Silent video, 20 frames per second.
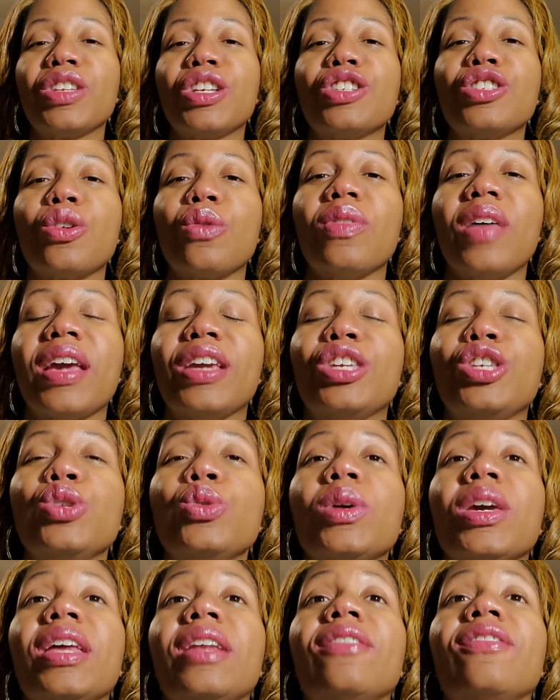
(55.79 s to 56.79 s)
so that
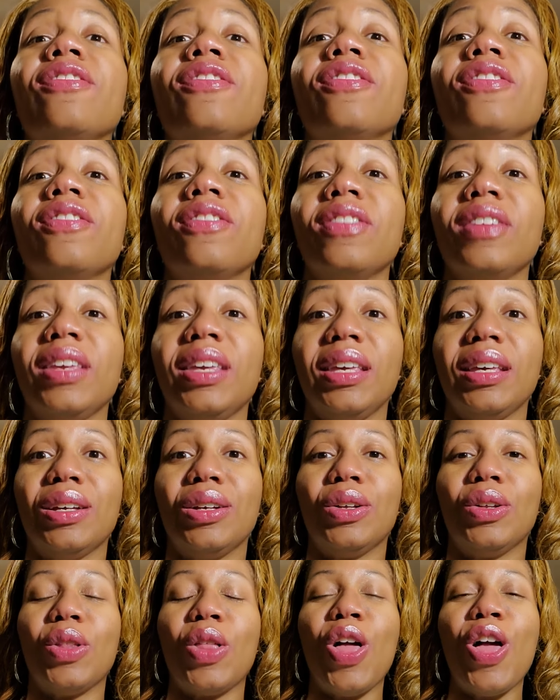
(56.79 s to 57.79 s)
you can
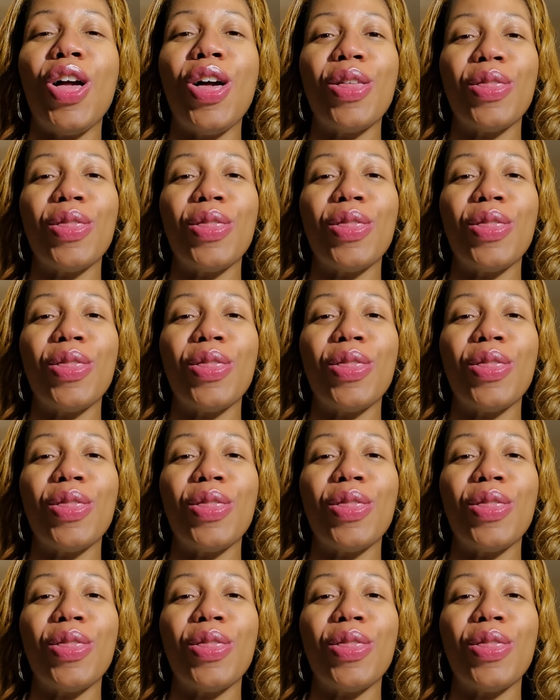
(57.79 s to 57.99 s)
feel